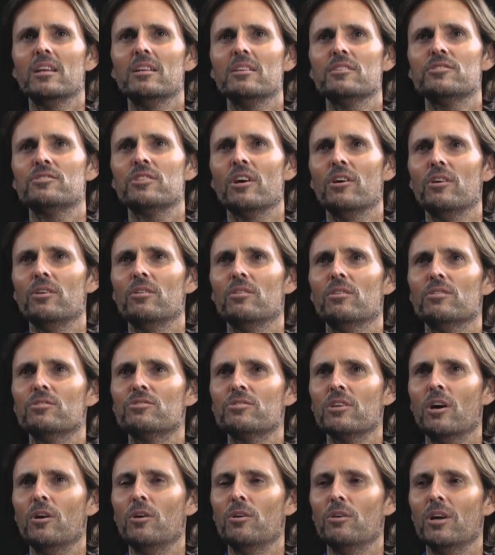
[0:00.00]
So,
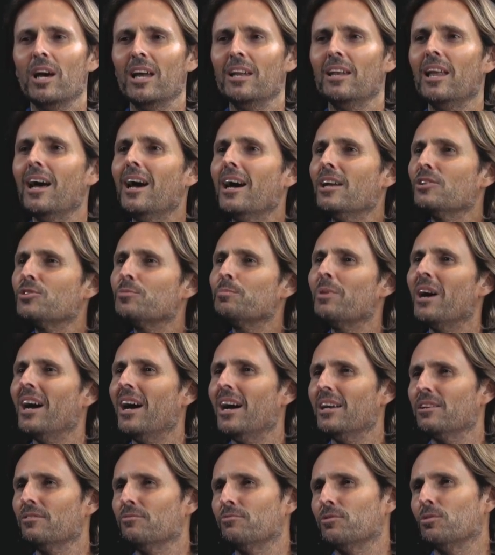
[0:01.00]
so a large
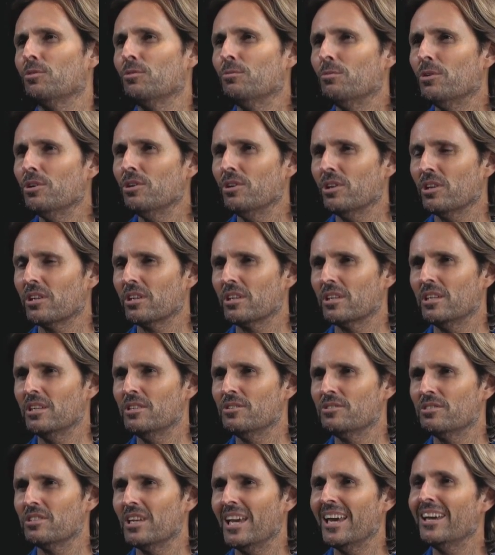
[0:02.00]
part of your work
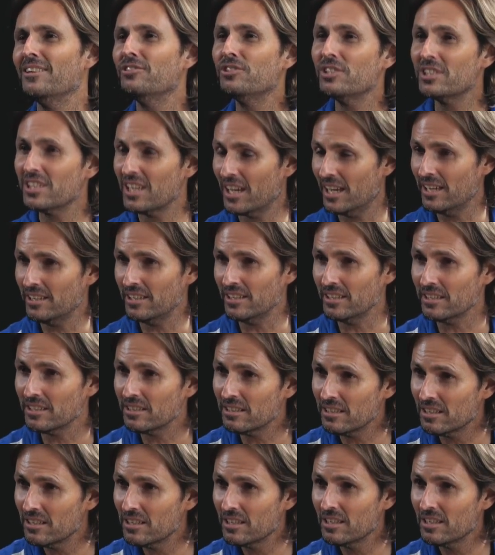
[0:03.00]
is educating